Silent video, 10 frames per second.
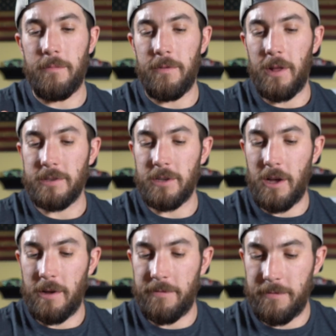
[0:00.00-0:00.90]
flies
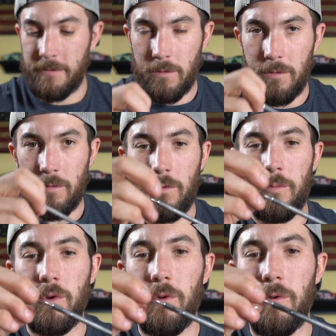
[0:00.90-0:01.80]
off,
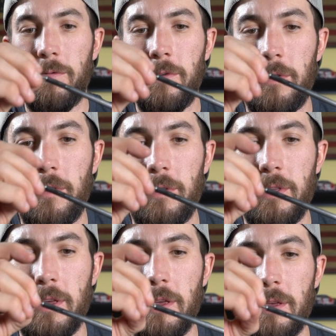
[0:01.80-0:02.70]
remove
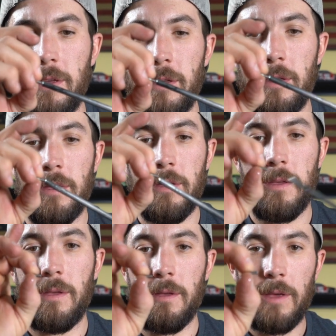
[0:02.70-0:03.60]
the
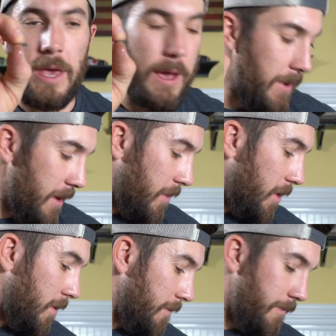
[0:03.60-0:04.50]
cap head
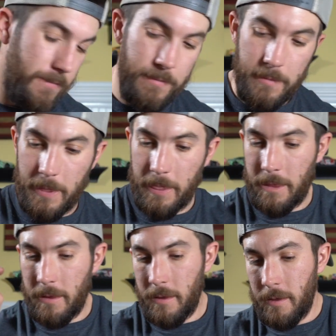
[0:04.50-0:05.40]
bolt,
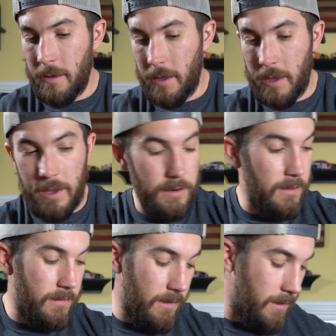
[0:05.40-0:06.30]
and
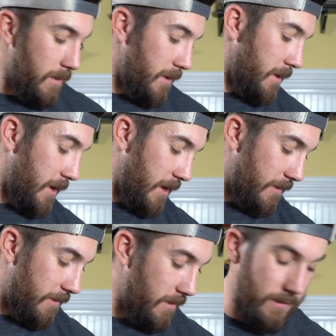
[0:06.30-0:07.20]
continue on to the
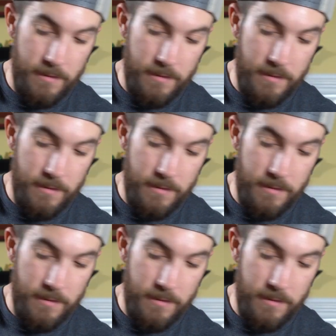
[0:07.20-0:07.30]
next.